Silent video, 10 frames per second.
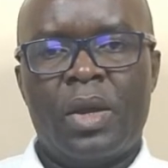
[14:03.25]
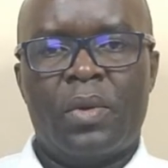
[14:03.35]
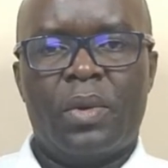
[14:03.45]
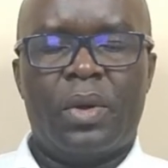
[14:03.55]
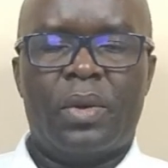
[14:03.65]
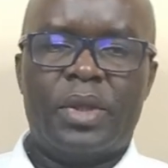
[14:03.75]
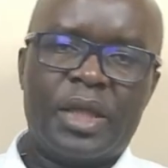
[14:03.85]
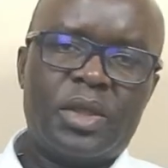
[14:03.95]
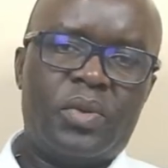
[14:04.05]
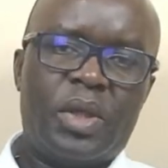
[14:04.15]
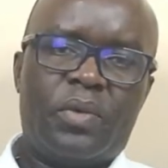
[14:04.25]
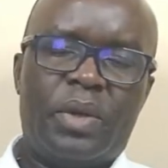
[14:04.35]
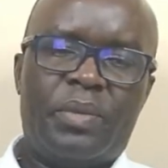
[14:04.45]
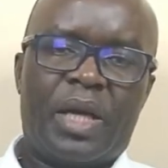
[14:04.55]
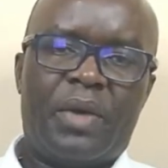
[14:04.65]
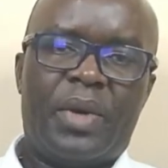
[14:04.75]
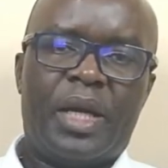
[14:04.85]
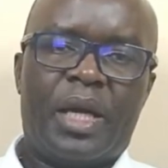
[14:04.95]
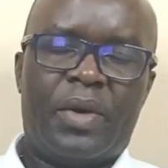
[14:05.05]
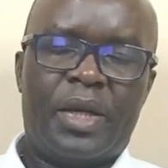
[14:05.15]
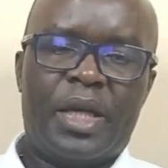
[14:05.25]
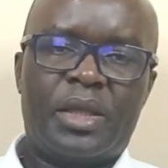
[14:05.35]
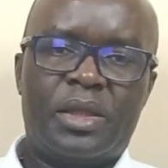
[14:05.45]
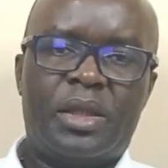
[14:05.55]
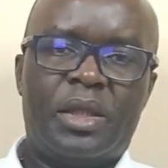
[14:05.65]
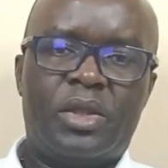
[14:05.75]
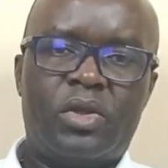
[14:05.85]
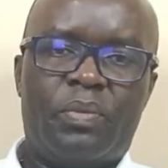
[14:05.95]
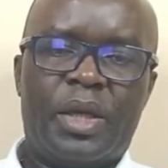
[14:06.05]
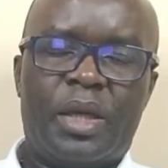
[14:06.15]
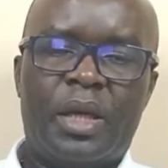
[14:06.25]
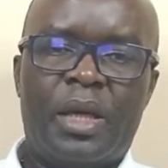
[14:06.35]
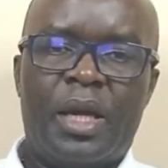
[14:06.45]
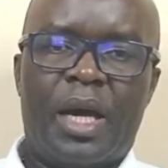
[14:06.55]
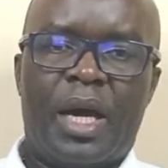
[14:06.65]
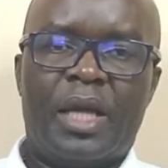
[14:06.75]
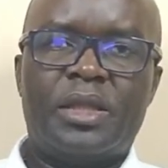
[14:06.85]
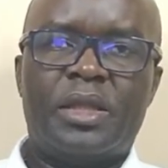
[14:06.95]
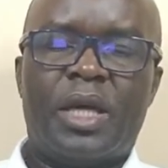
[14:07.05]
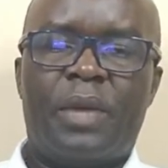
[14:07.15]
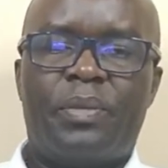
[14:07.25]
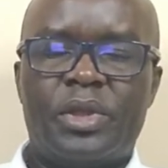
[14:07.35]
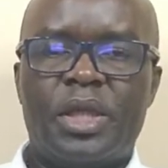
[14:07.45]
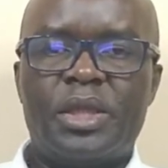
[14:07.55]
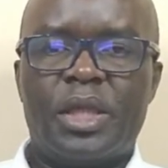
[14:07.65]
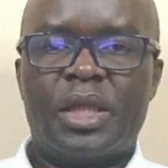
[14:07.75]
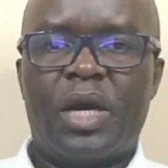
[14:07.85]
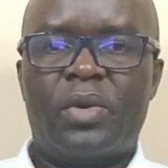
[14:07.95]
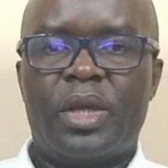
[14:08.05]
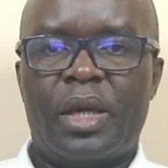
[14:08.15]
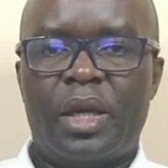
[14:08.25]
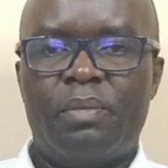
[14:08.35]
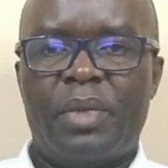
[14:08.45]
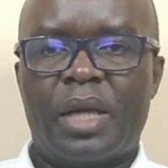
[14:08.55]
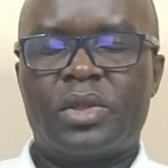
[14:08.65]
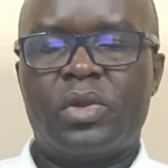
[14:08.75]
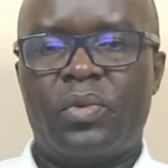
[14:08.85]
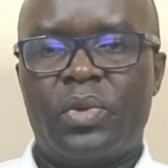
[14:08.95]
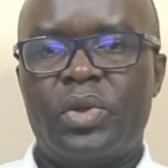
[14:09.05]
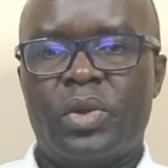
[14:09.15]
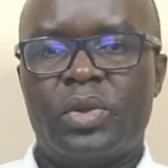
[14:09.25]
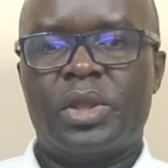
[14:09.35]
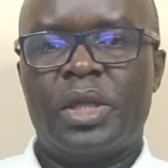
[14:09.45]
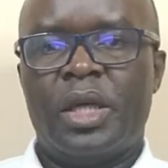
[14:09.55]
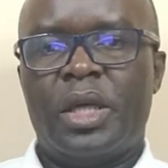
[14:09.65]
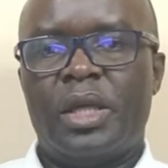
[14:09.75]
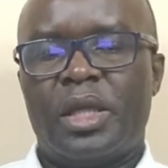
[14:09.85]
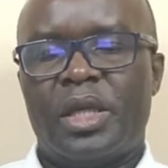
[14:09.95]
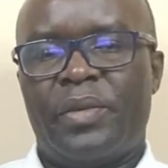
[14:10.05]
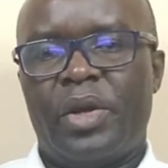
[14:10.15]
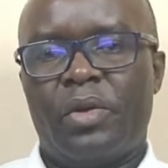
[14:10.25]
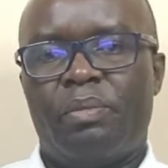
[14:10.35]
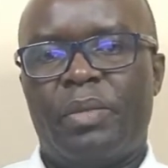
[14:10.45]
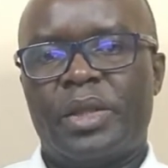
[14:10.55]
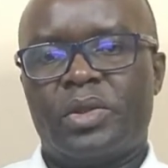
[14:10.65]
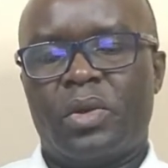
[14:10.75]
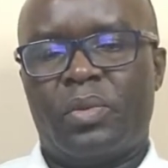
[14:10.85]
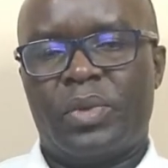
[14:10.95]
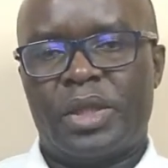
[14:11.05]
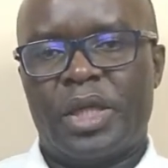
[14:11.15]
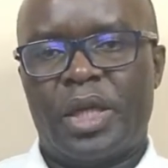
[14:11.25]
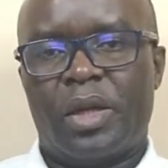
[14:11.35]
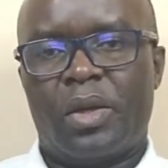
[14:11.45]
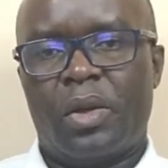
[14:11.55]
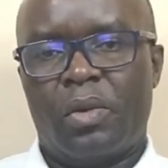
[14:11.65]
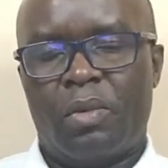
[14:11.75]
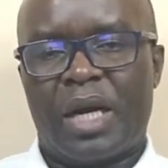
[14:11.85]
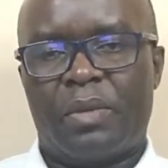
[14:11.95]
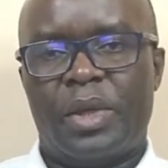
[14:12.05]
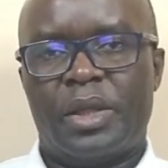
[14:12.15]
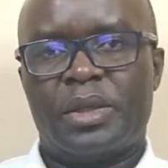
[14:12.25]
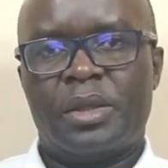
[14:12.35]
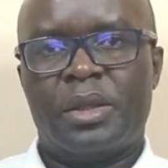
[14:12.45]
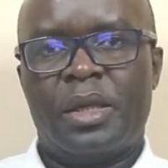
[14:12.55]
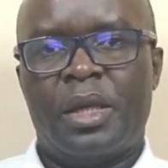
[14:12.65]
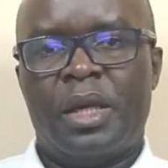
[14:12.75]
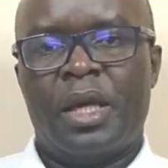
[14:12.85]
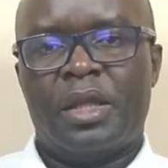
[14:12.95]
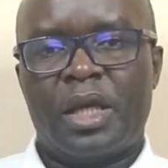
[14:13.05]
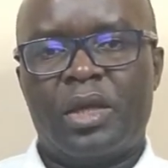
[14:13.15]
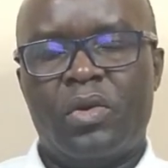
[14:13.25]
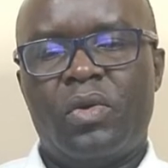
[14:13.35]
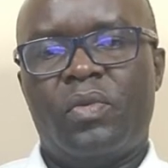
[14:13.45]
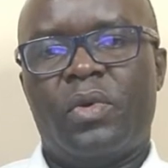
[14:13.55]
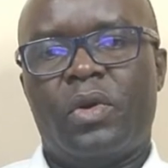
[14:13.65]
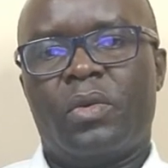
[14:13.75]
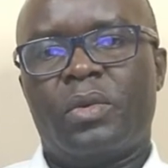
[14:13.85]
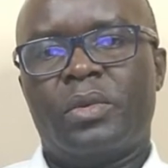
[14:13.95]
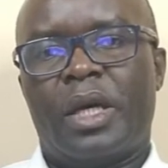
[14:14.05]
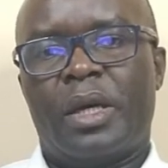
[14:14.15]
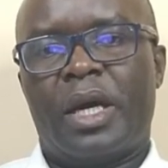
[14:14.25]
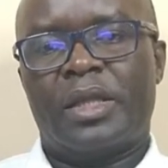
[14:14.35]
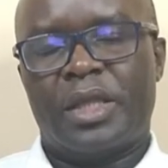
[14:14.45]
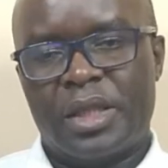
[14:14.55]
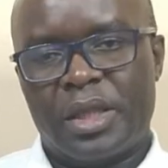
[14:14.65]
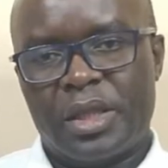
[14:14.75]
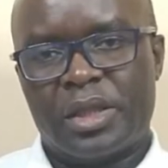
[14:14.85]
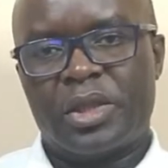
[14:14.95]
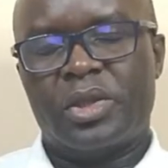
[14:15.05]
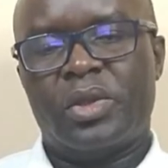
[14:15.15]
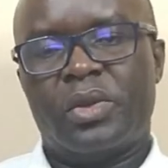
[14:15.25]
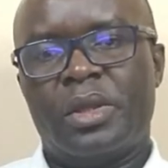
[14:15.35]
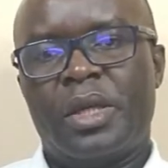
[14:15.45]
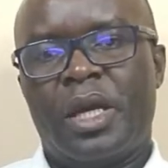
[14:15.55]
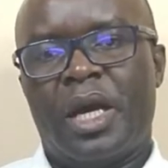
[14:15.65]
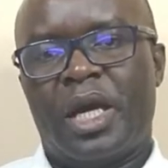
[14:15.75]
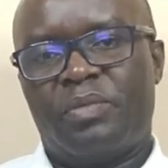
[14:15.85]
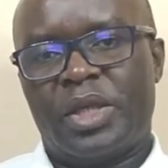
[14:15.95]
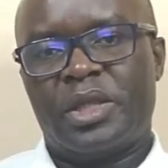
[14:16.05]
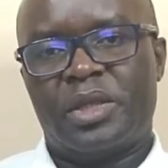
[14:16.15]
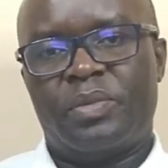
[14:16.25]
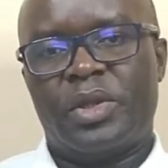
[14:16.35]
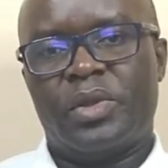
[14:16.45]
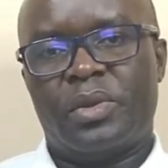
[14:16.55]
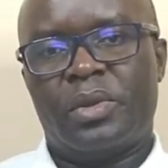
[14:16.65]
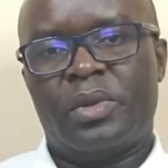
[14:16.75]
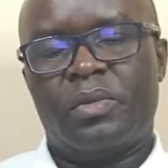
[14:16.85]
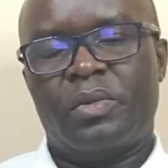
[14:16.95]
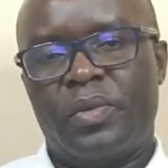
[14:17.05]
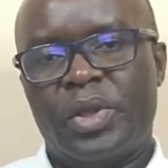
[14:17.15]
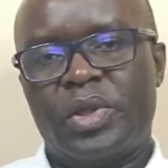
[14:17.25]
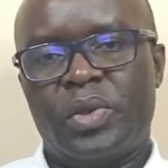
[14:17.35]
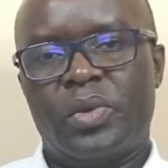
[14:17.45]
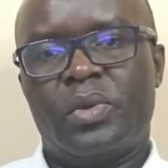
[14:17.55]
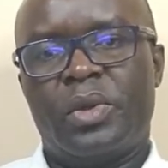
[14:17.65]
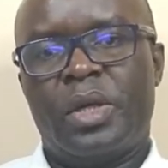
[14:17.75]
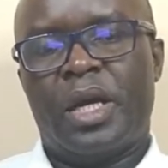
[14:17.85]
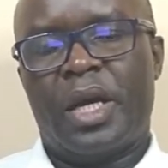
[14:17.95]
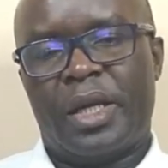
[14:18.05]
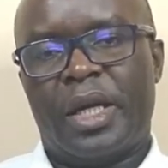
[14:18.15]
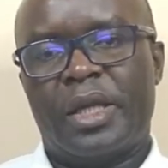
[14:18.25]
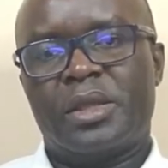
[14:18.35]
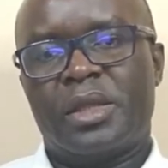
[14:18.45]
Next week, we'll be covering our next topic and appreciating now the impact of unions in the development of the general workplace. Thank you for attending this session and participation. We wish you a nice